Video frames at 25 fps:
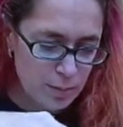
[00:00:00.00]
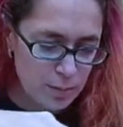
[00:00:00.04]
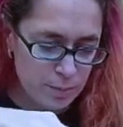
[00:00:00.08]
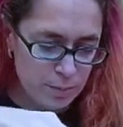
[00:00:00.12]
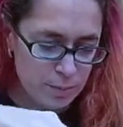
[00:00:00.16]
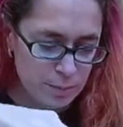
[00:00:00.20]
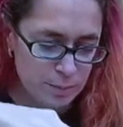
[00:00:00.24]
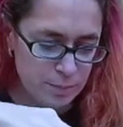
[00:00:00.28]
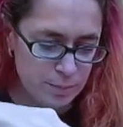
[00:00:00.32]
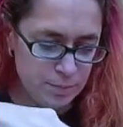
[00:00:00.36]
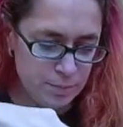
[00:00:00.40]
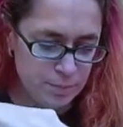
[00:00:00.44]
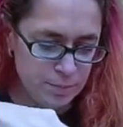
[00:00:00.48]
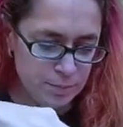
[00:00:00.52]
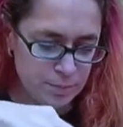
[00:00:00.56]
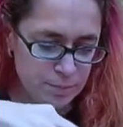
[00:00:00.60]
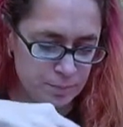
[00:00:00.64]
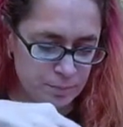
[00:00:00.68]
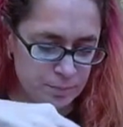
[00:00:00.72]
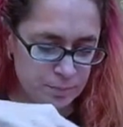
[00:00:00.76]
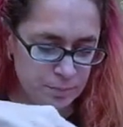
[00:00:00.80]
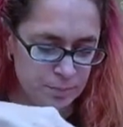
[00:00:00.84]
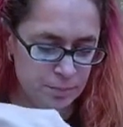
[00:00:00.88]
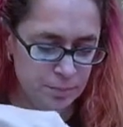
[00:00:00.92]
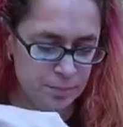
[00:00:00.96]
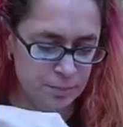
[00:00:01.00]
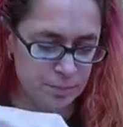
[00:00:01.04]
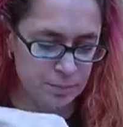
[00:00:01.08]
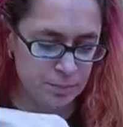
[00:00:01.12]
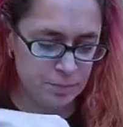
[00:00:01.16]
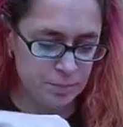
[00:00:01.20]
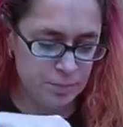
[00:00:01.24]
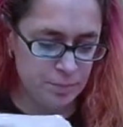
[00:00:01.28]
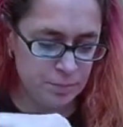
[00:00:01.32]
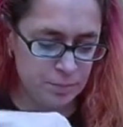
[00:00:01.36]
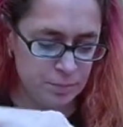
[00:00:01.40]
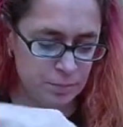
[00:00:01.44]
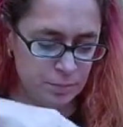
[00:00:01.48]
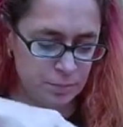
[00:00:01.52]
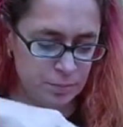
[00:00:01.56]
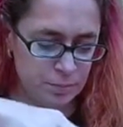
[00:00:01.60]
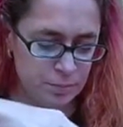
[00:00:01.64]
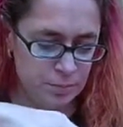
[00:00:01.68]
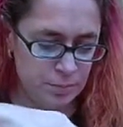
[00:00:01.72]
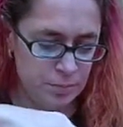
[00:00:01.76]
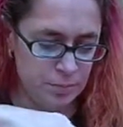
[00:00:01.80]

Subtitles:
It is Christmas